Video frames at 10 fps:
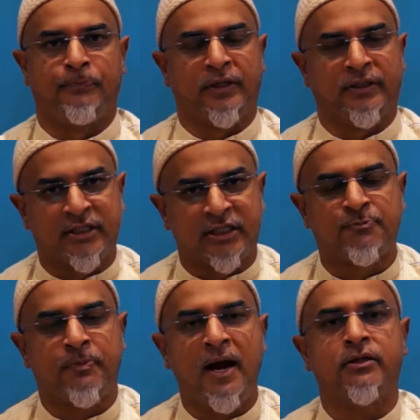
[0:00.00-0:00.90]
That
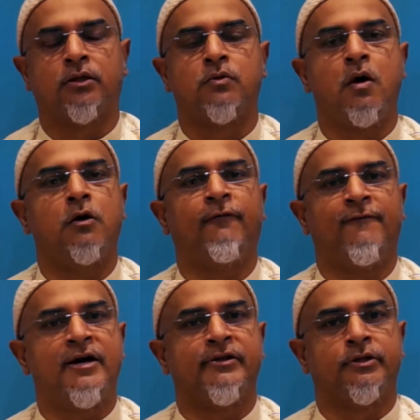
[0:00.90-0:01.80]
despite the wrong of
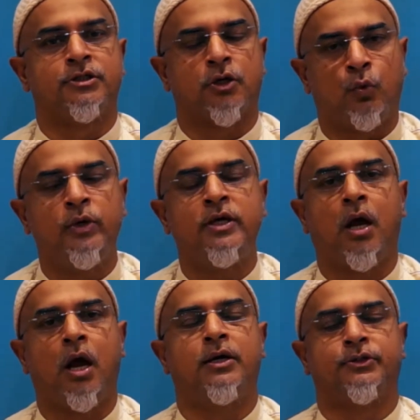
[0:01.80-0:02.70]
others, we
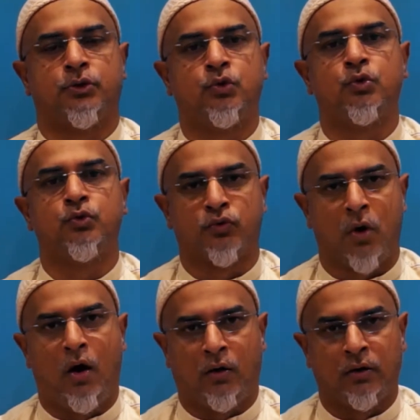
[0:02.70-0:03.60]
can't do
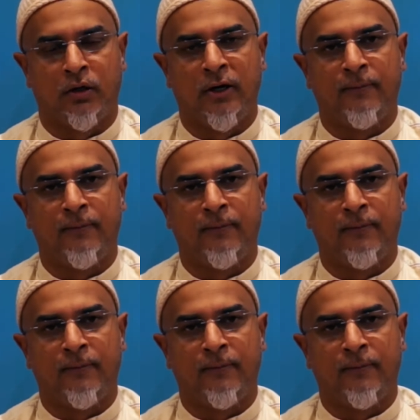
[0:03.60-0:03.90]
wrong.